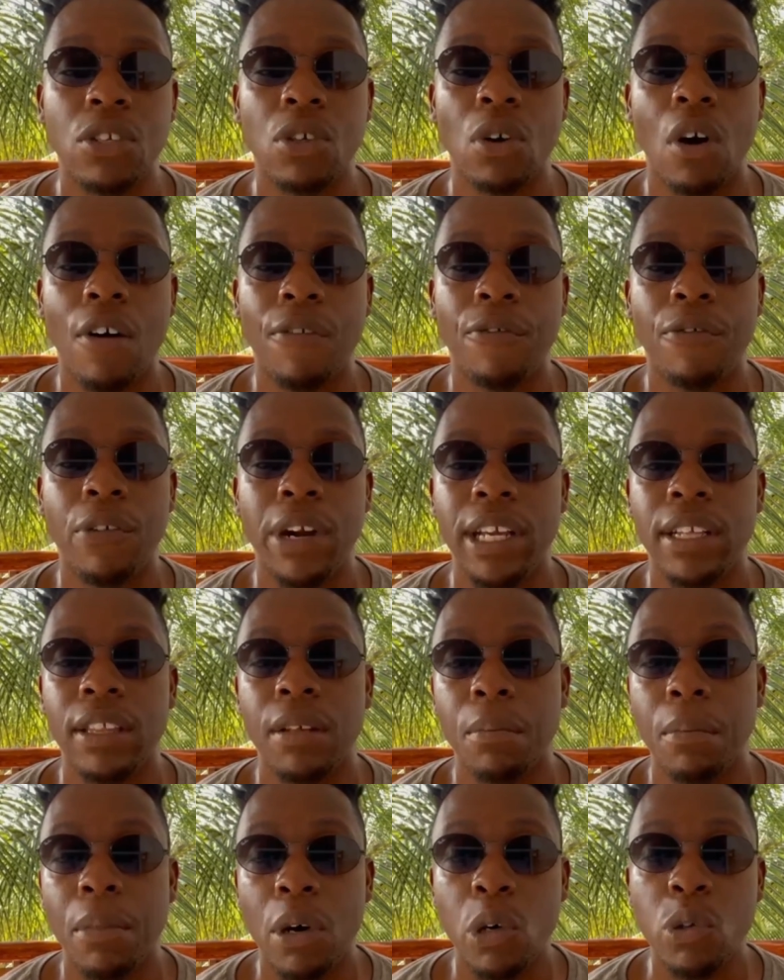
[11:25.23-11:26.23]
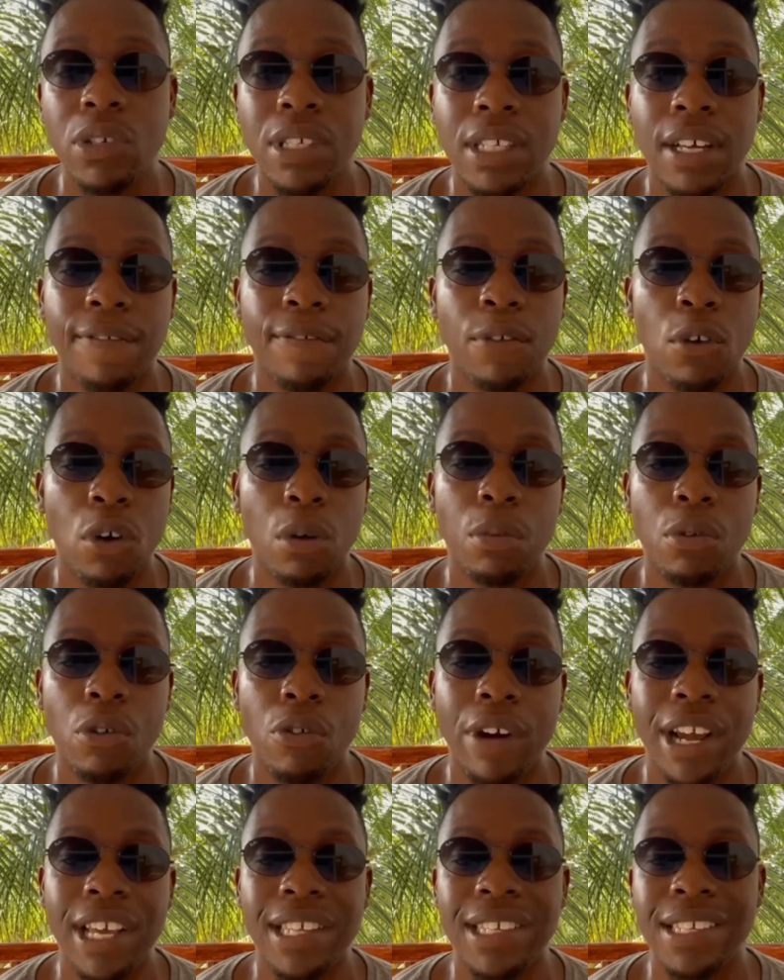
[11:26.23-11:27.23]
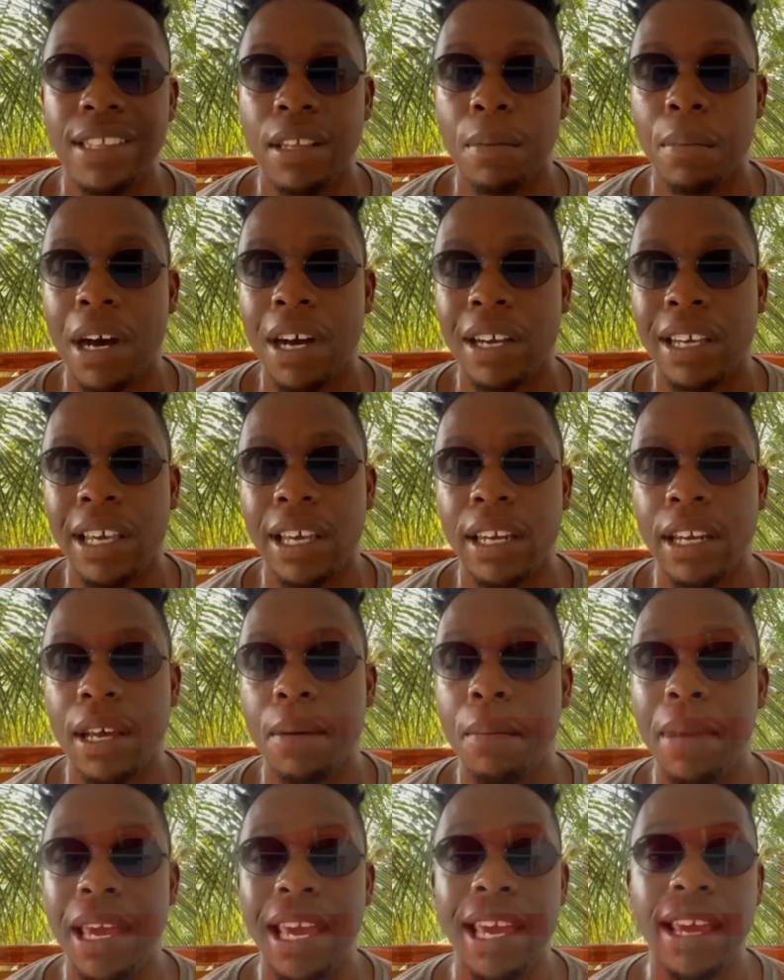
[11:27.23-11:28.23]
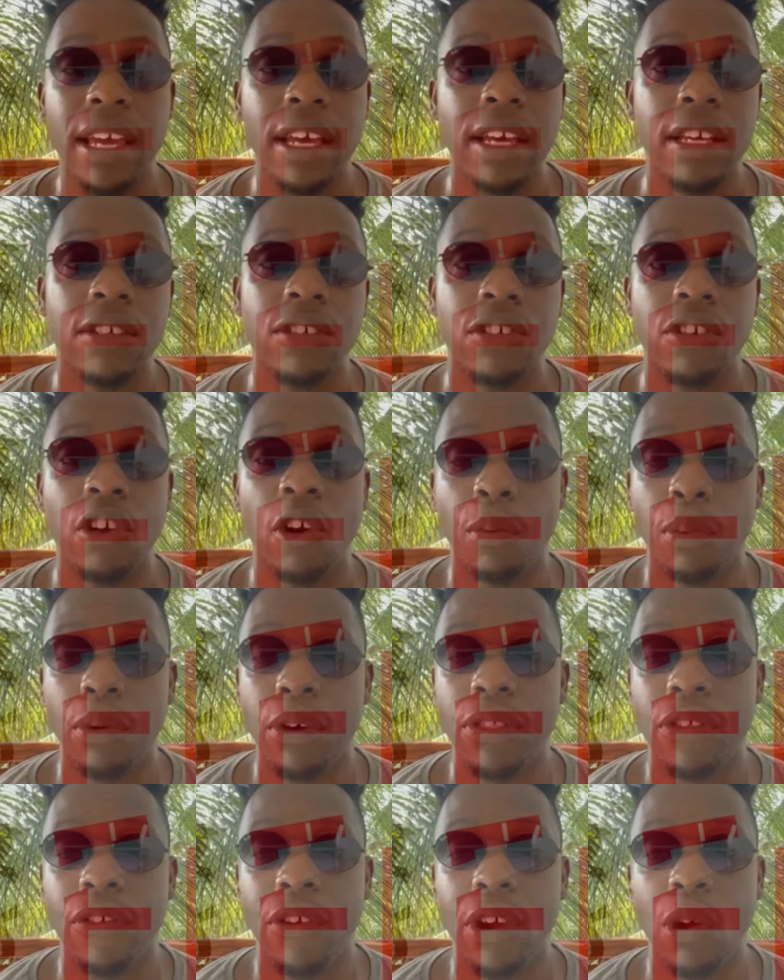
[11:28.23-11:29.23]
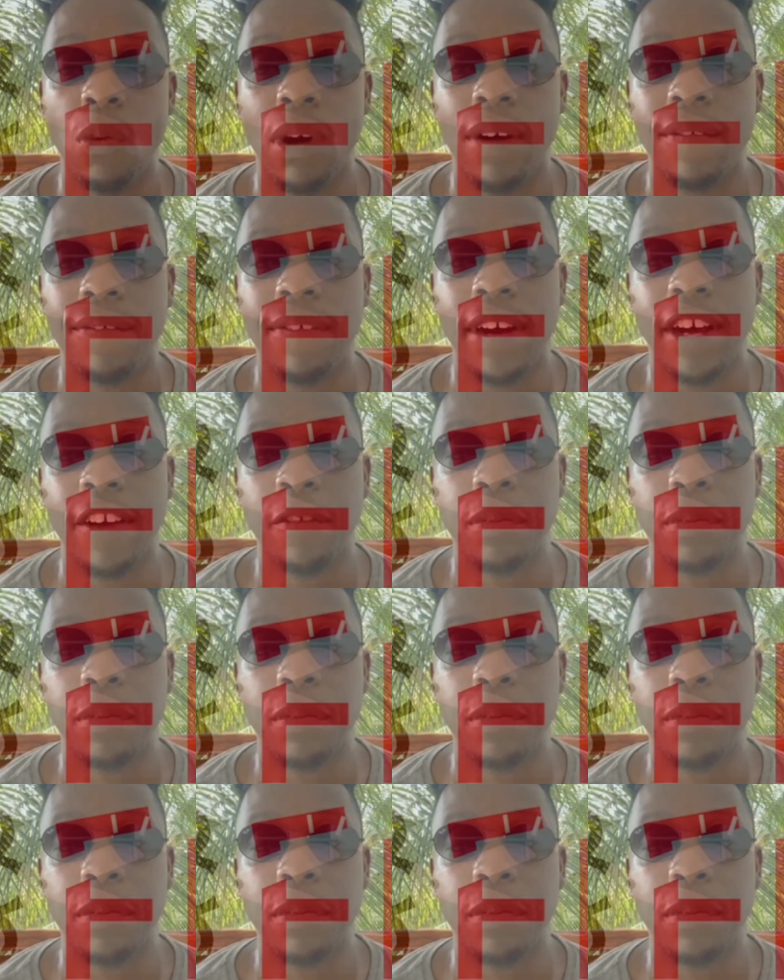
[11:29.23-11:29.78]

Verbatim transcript: to offering the most affordable rates in the market and may zero point three one five